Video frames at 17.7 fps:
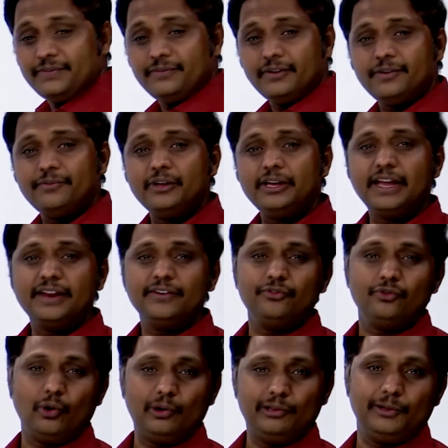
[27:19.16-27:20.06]
way we can
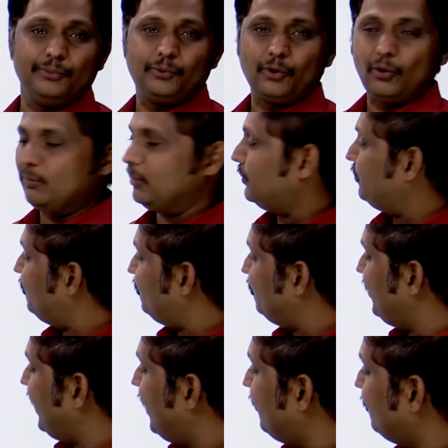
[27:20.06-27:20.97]
solve the problems.
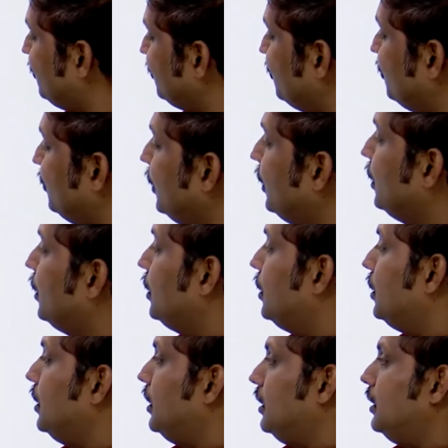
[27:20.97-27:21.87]
We have to
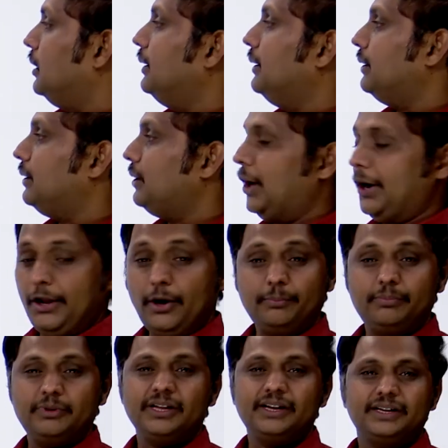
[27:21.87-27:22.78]

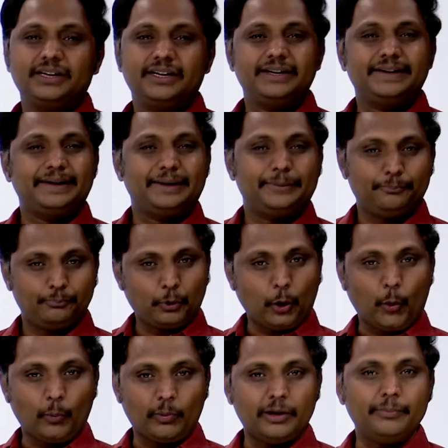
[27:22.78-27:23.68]
adopt that
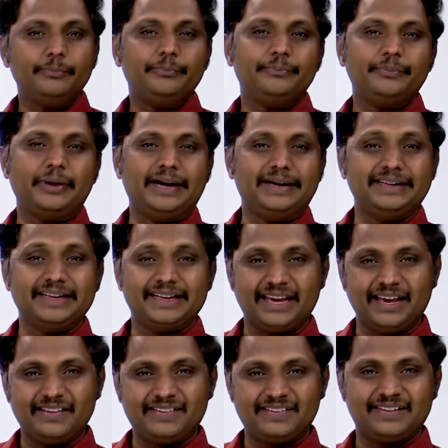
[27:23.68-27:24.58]
problem and the
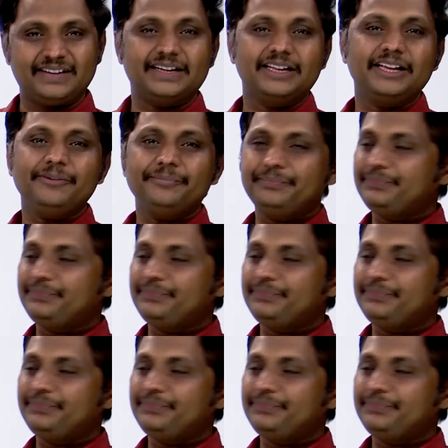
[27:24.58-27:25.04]
case study,